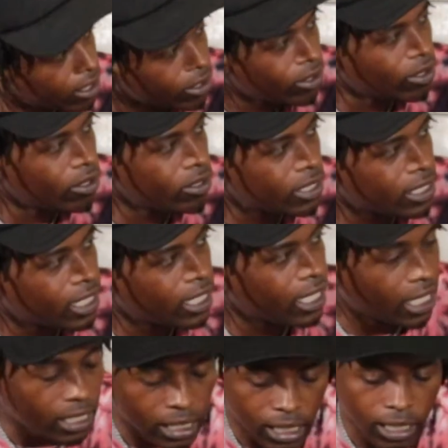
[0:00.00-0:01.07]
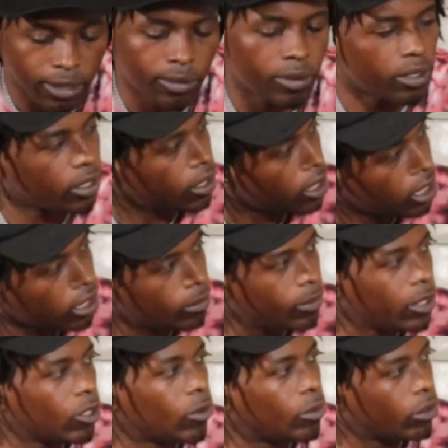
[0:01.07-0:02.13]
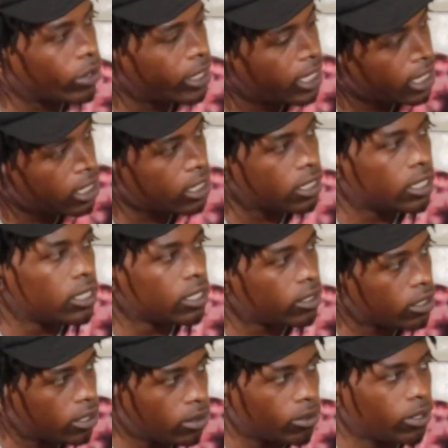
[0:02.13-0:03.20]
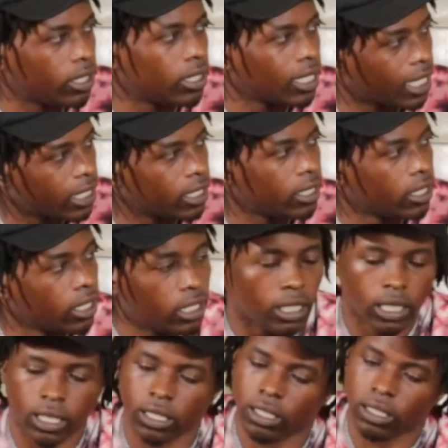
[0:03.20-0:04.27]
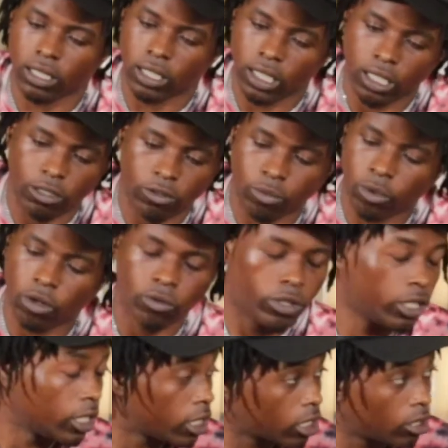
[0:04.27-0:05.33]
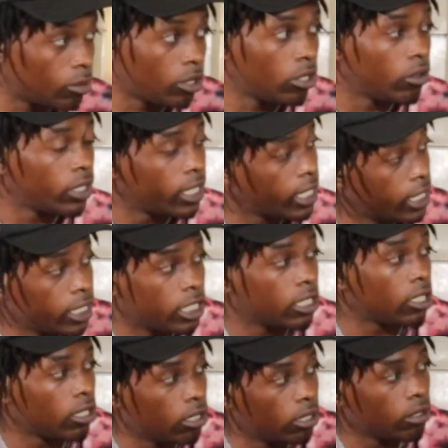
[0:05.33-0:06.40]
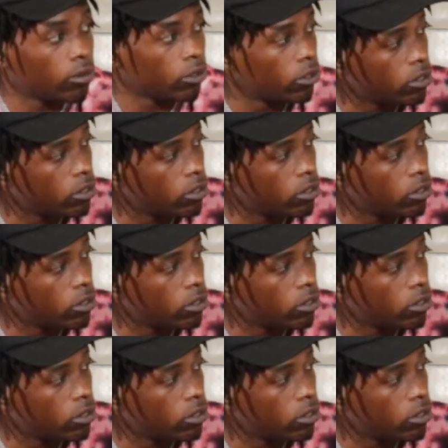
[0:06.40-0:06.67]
You know what I'm saying? And then it built bridges to where, like, niggas from over here come over there and it's love, you know